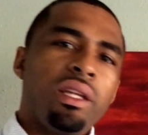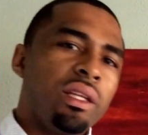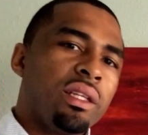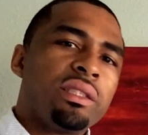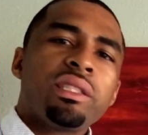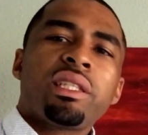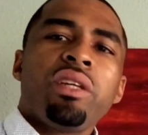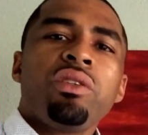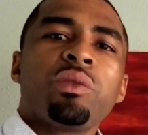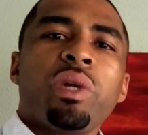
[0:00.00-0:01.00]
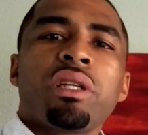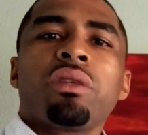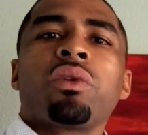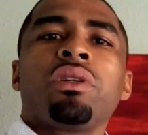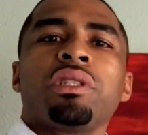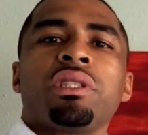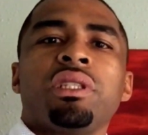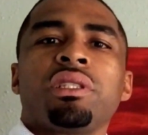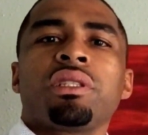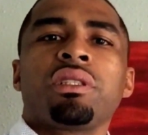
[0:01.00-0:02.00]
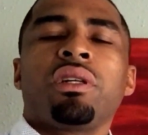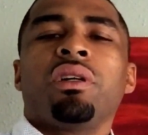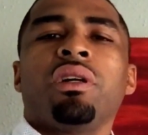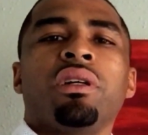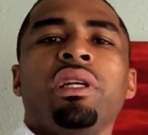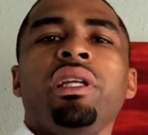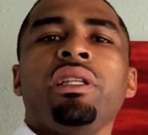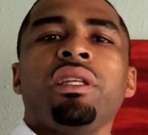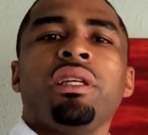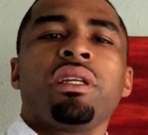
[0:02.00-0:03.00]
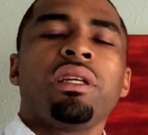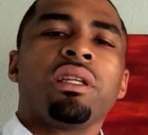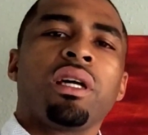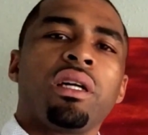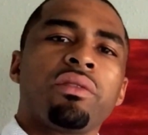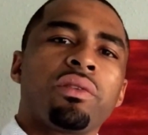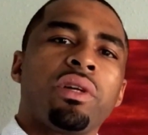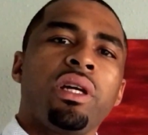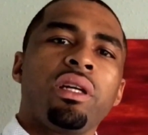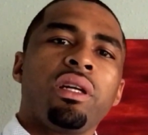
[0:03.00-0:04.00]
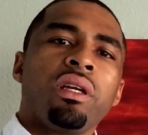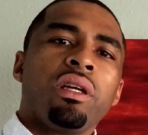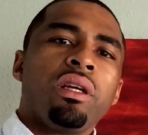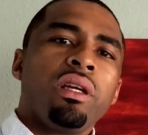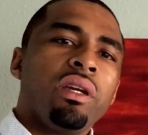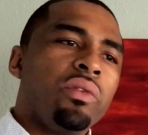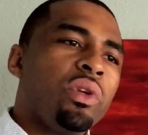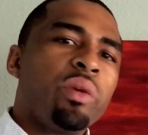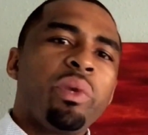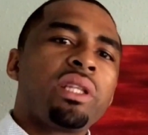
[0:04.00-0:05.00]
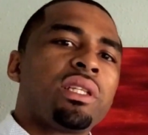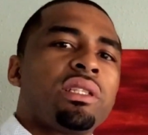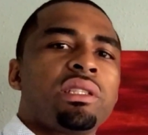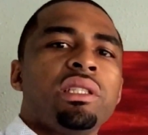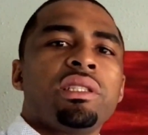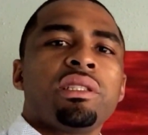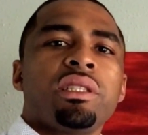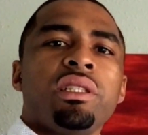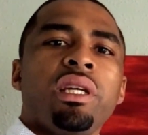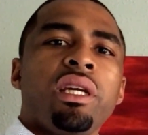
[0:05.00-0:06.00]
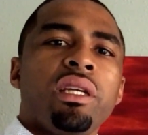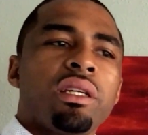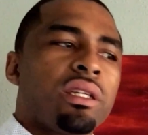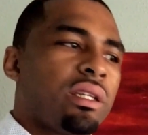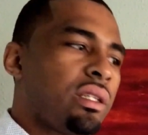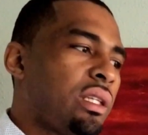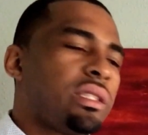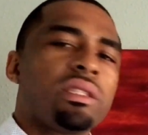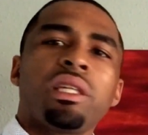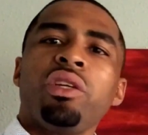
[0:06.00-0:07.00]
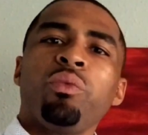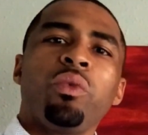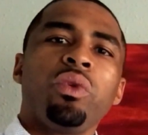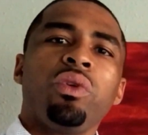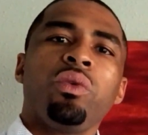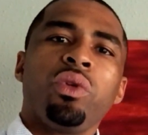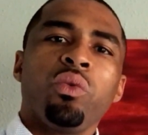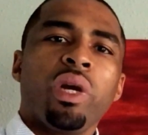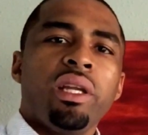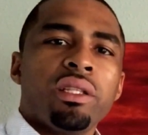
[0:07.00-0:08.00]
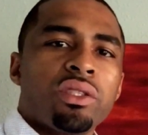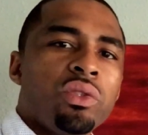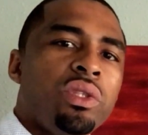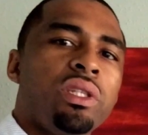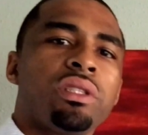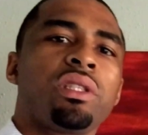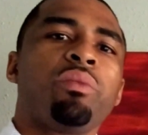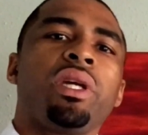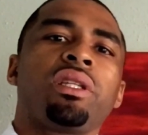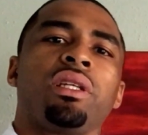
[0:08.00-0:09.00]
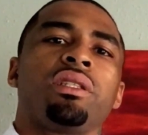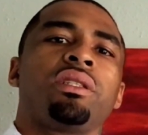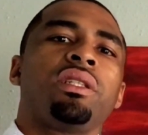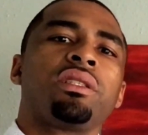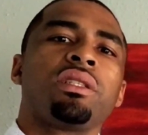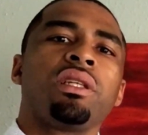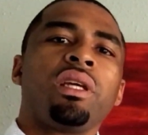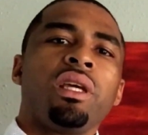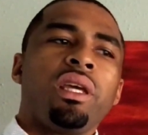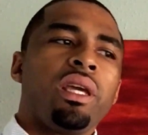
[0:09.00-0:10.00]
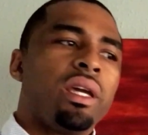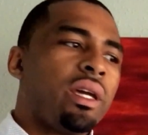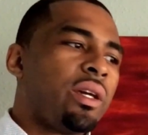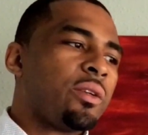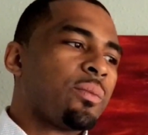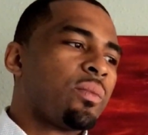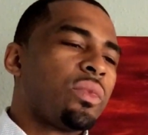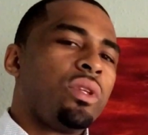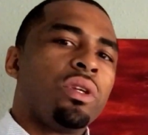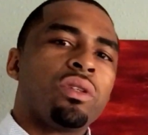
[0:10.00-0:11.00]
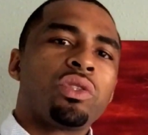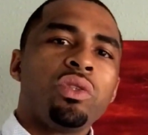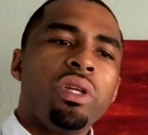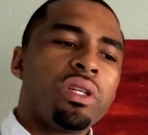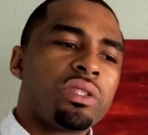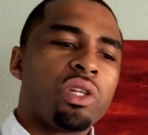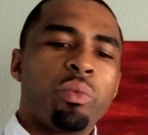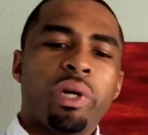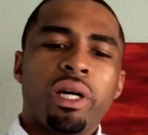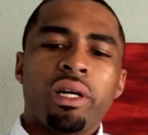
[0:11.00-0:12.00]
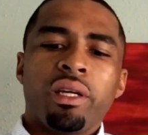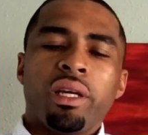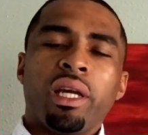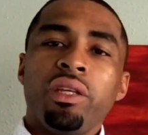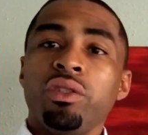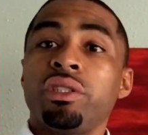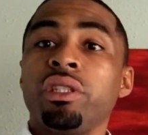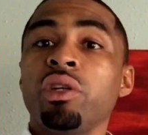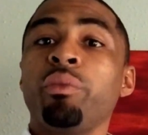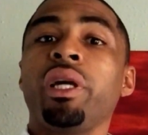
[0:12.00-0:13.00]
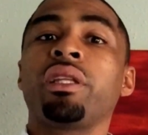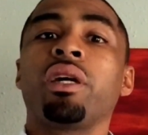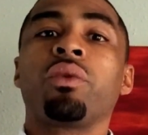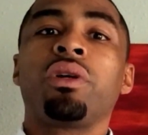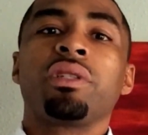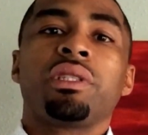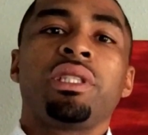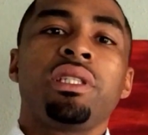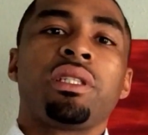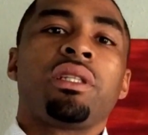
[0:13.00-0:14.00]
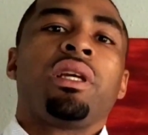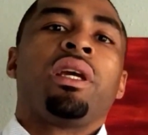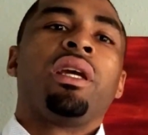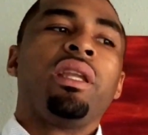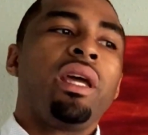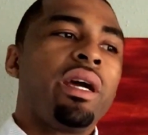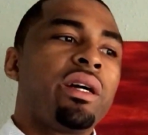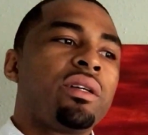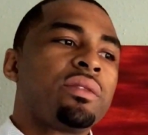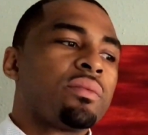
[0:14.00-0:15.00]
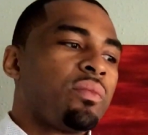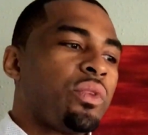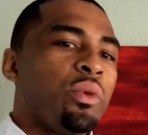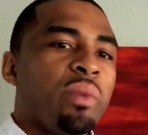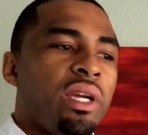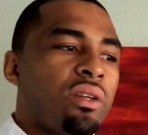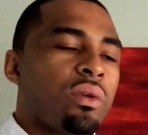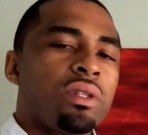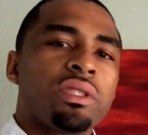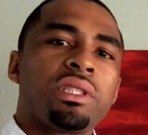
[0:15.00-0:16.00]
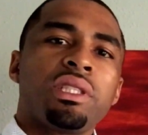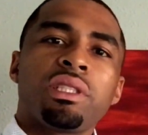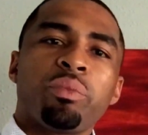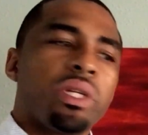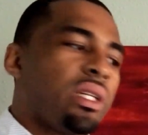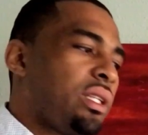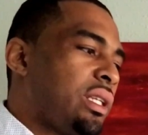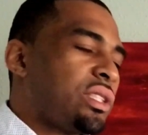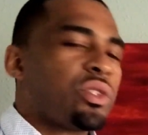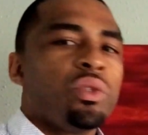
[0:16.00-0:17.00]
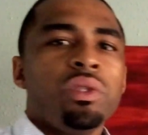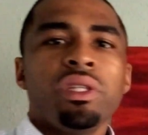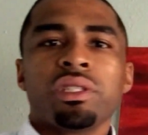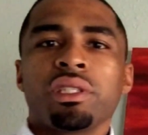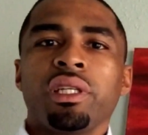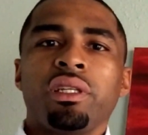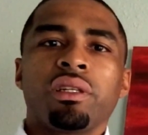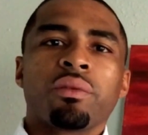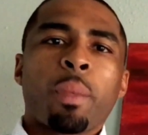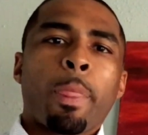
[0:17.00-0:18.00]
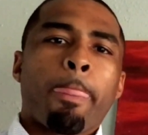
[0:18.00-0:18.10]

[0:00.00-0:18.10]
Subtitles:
Let's just say you was making the wrong decision on anything in life, right? If you didn't make that decision today, let's just say you waited 2 years to make that decision, and 2 years go by and you still make that wrong decision. Now you made a wrong decision, but it's 2 years later.